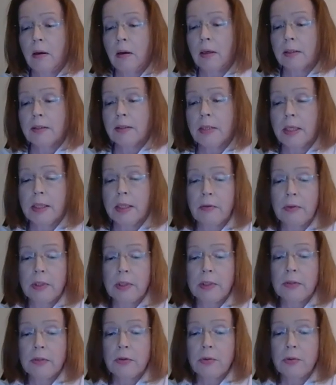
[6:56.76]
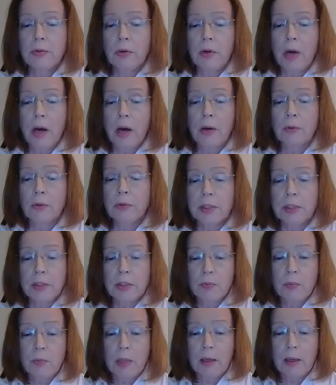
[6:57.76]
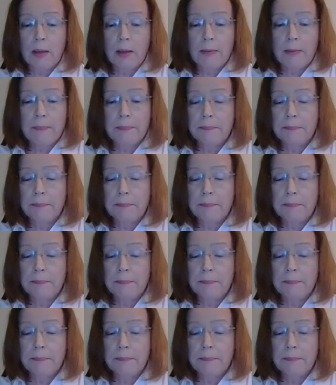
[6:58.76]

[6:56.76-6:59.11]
taken into account as well.